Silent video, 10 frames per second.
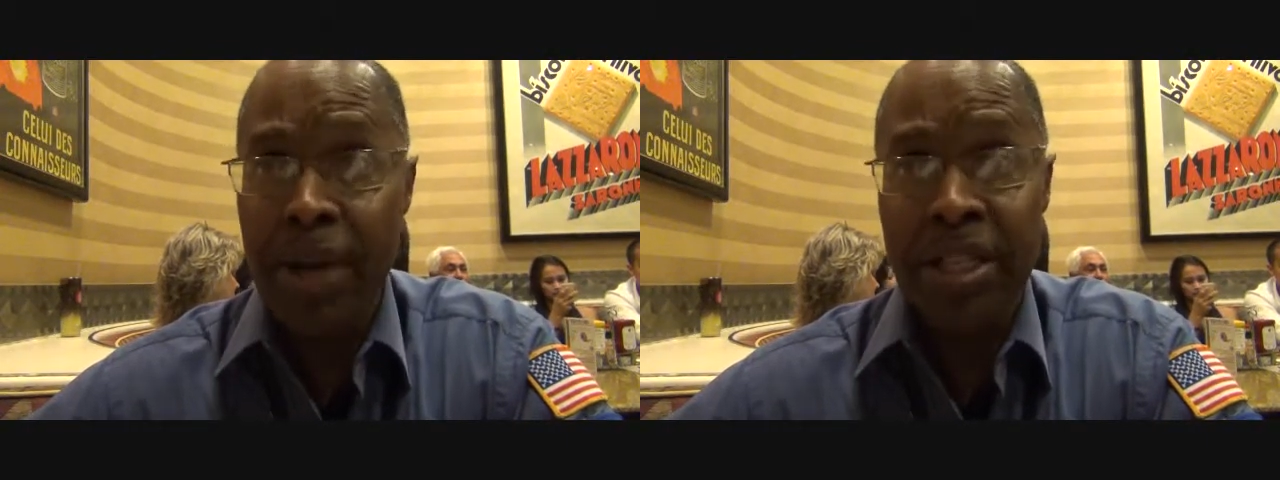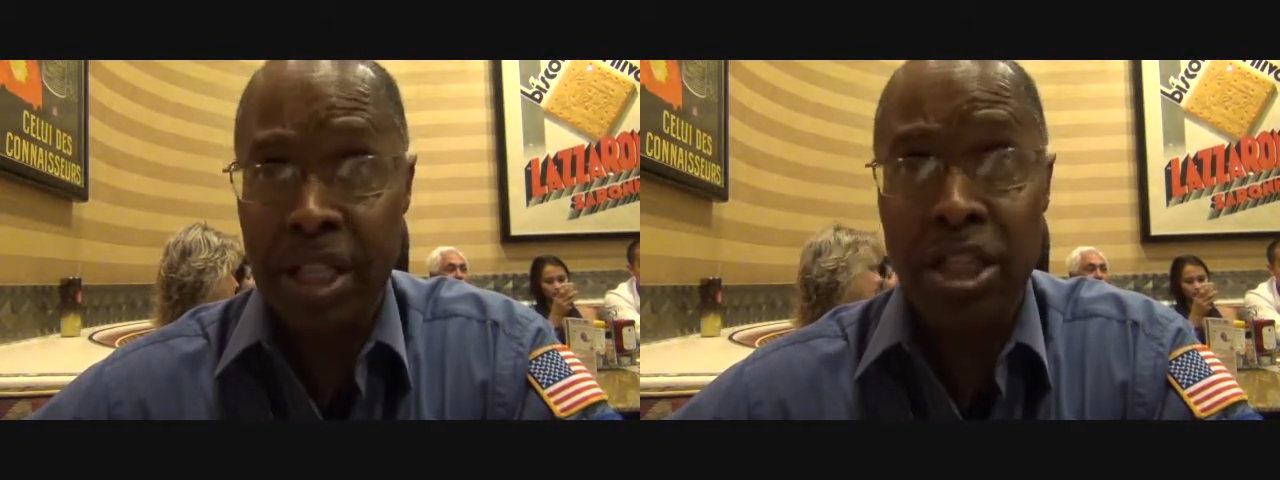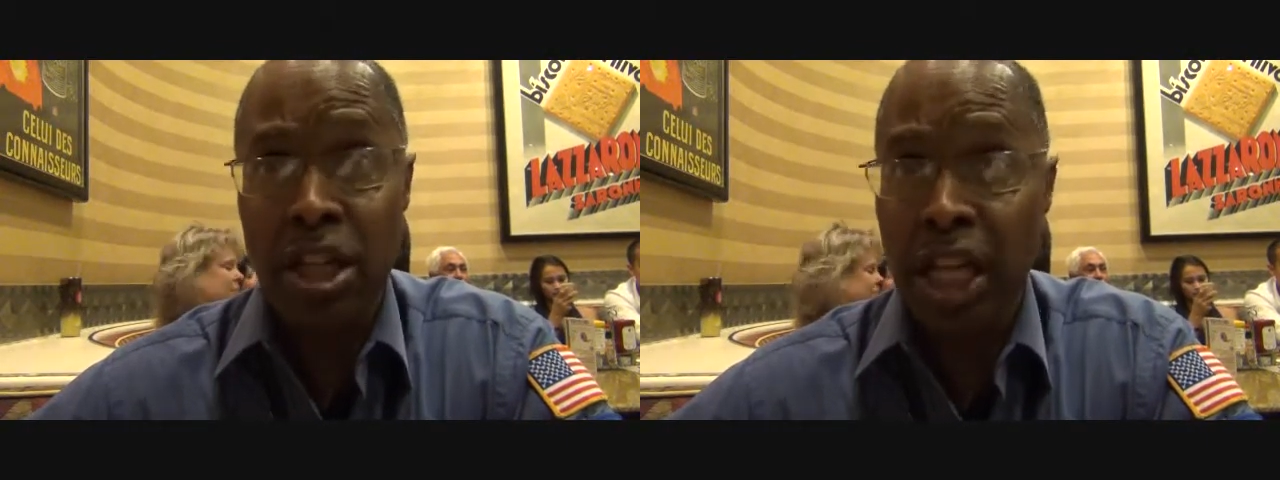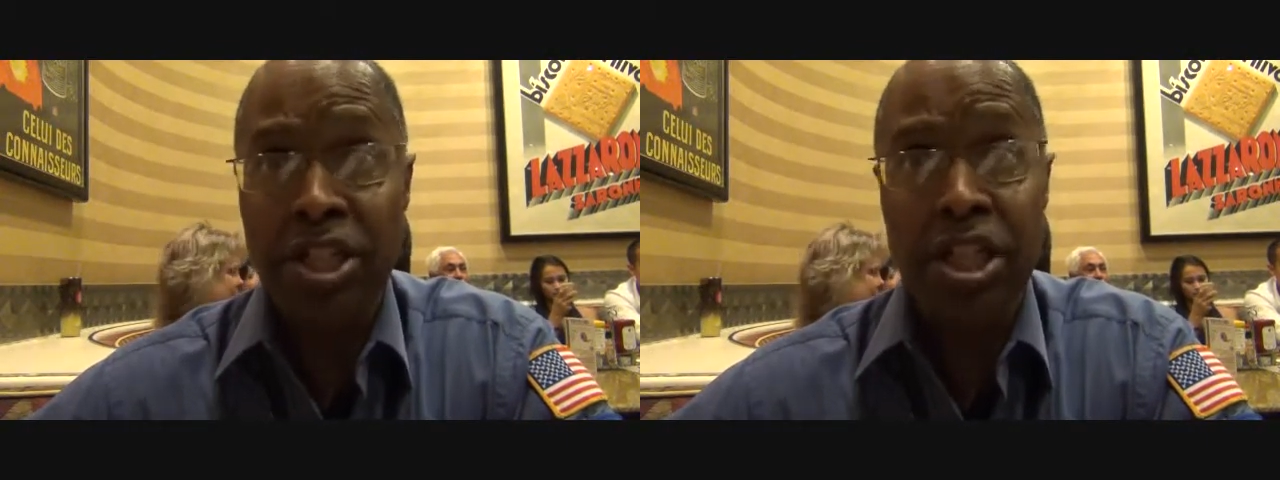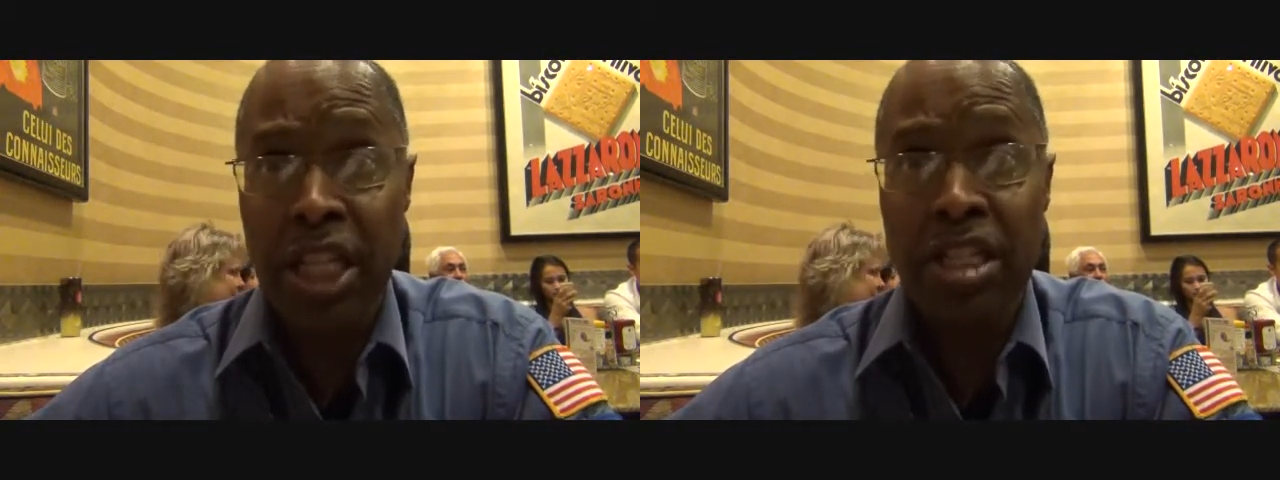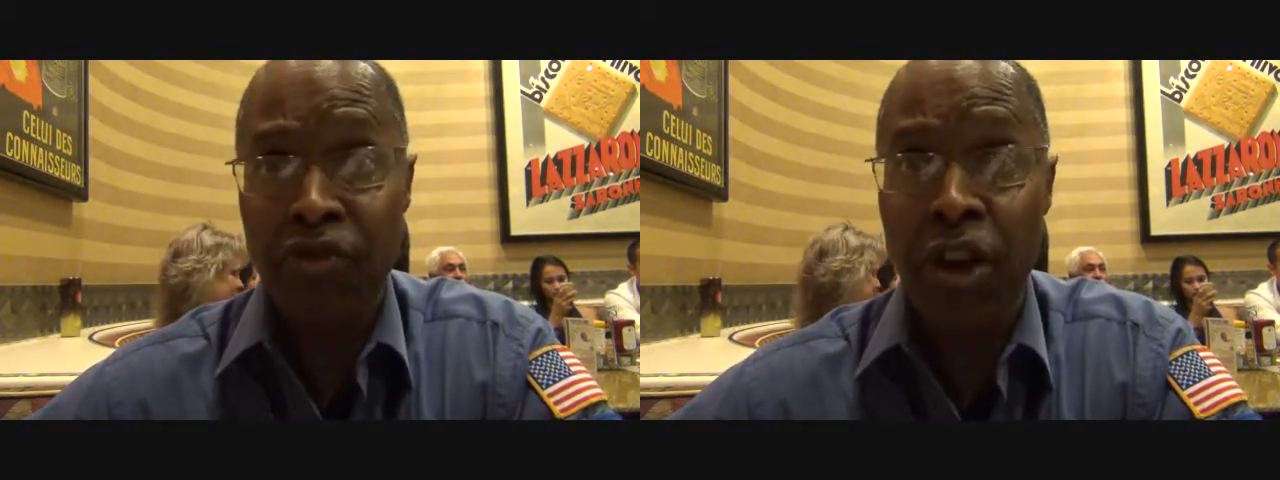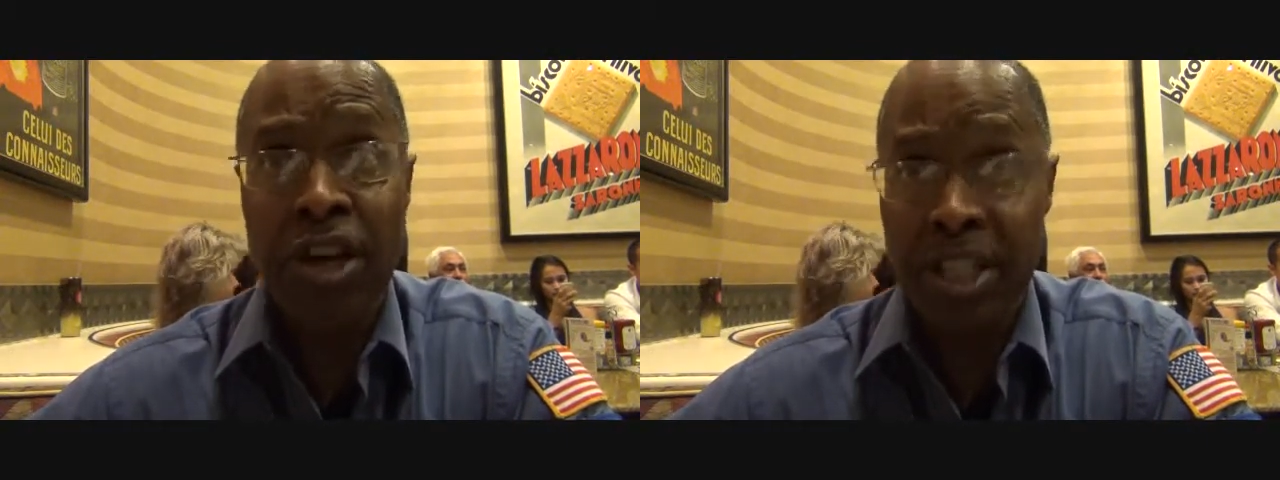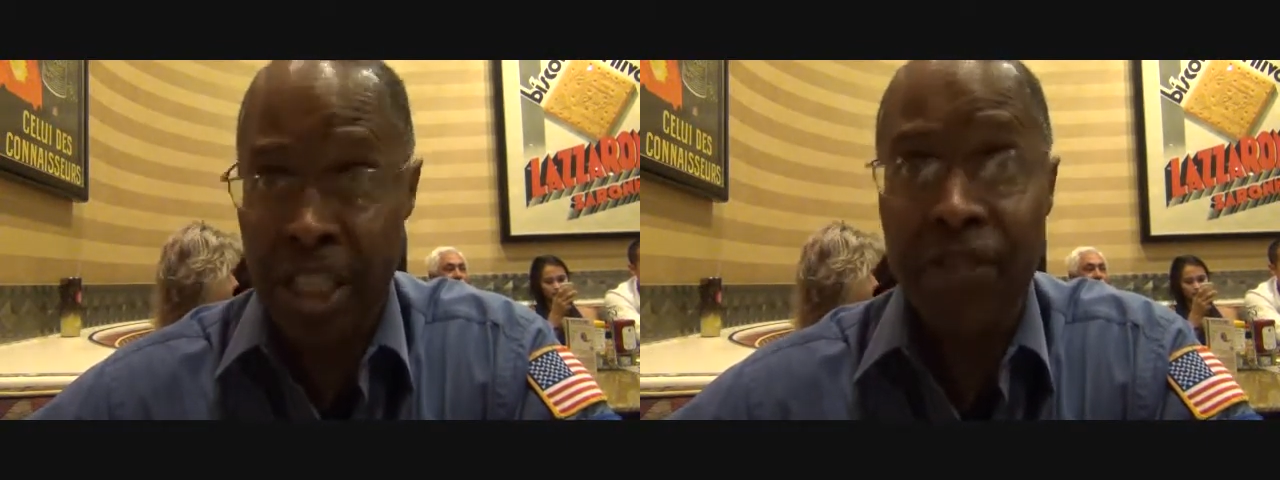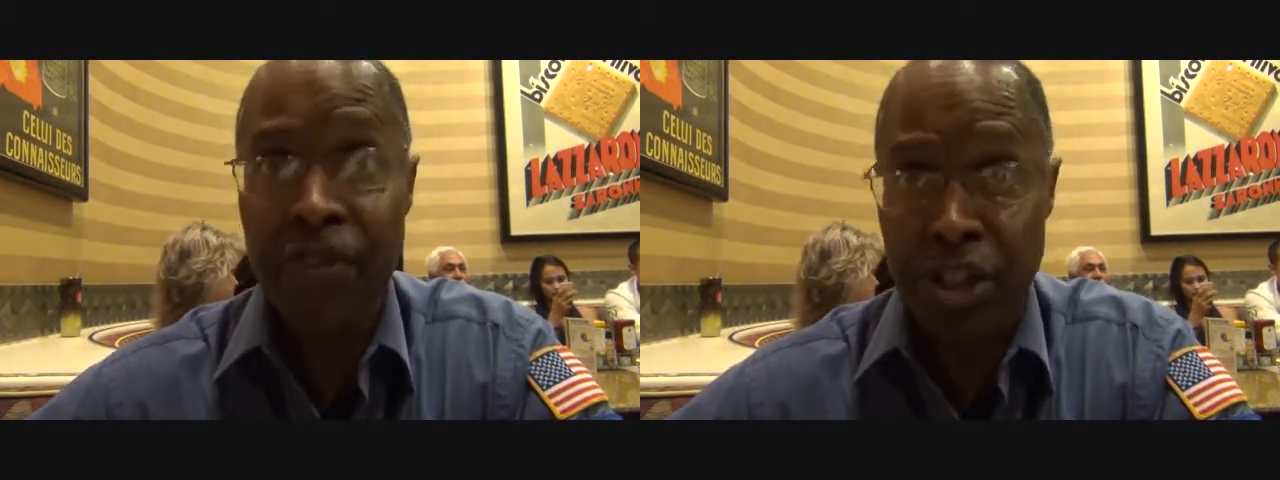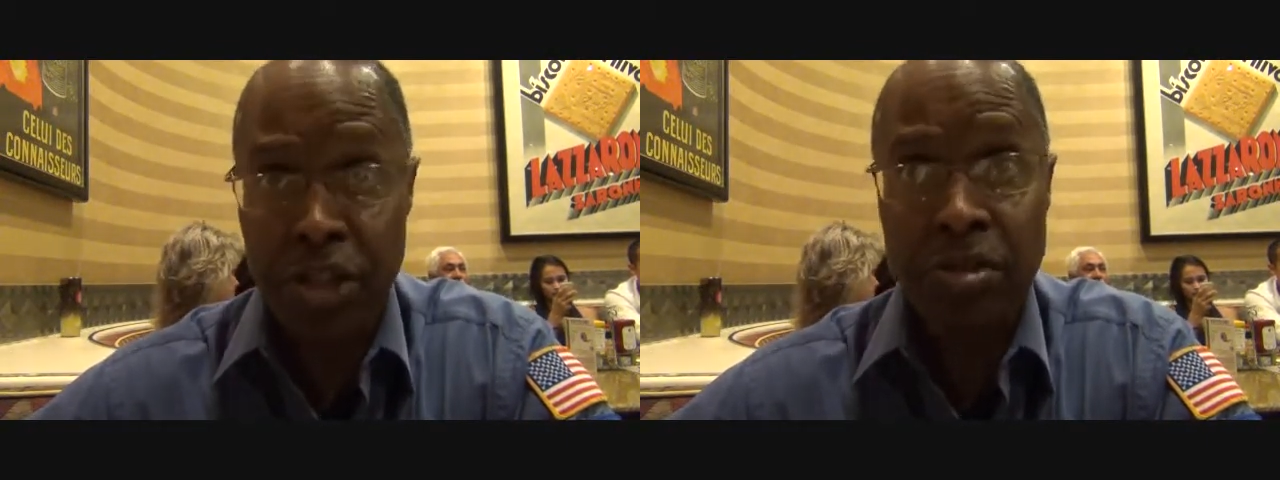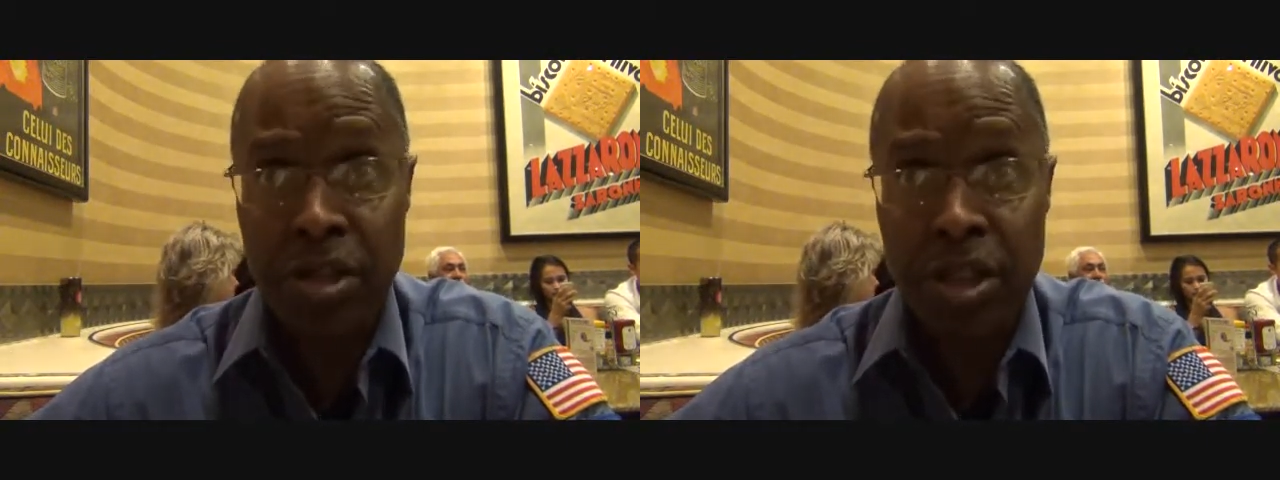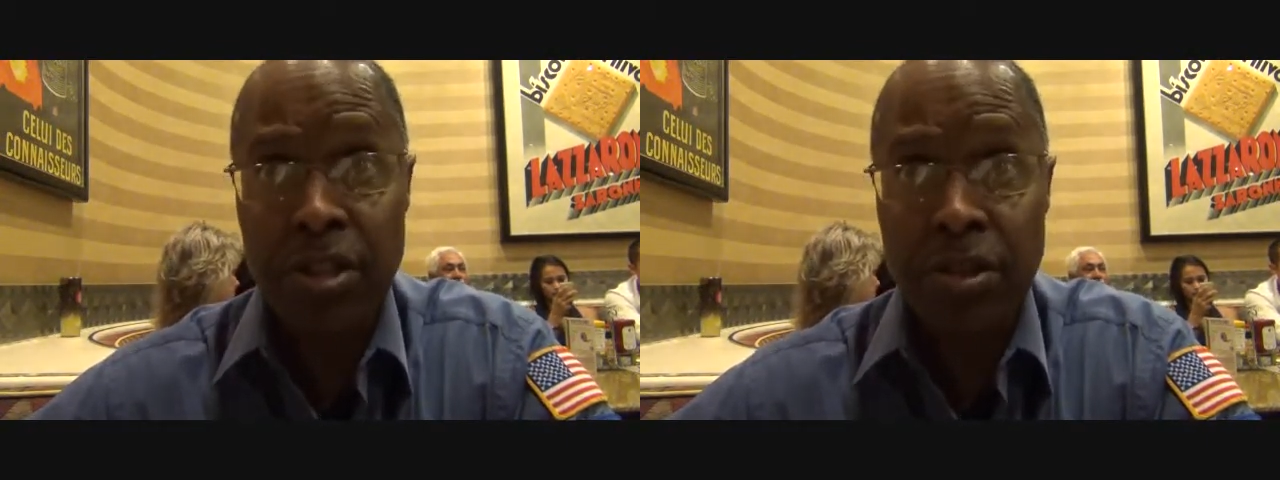make the selection as far as the officials.